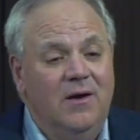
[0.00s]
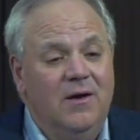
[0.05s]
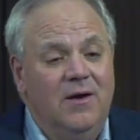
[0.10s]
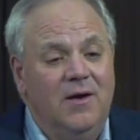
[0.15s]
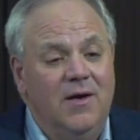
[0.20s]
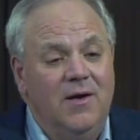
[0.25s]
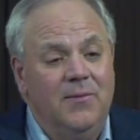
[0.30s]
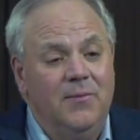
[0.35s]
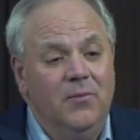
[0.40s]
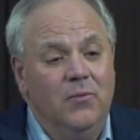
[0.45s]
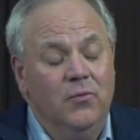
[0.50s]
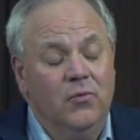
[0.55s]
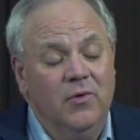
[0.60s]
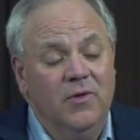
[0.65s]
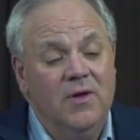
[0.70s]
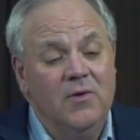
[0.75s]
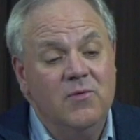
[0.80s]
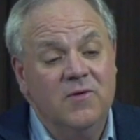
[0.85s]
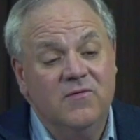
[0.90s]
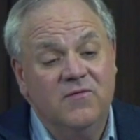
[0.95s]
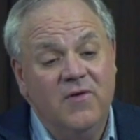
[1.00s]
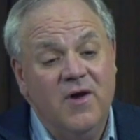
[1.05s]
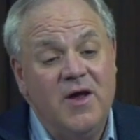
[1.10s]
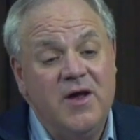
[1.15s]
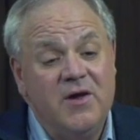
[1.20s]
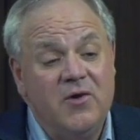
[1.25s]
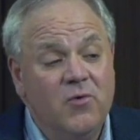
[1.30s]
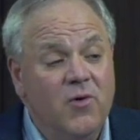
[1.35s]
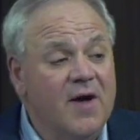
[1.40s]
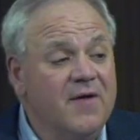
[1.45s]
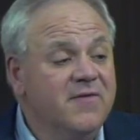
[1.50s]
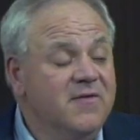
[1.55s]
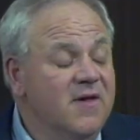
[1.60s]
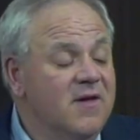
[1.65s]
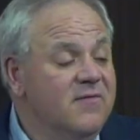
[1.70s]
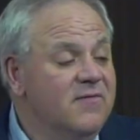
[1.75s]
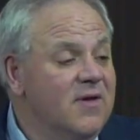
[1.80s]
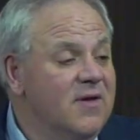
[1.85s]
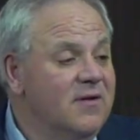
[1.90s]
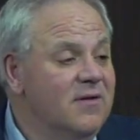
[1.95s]
really was very
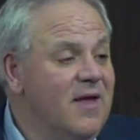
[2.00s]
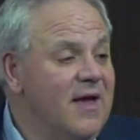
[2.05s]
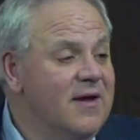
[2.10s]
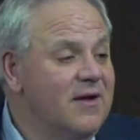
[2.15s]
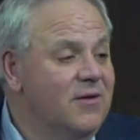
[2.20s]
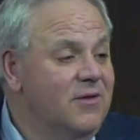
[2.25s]
aggressive in like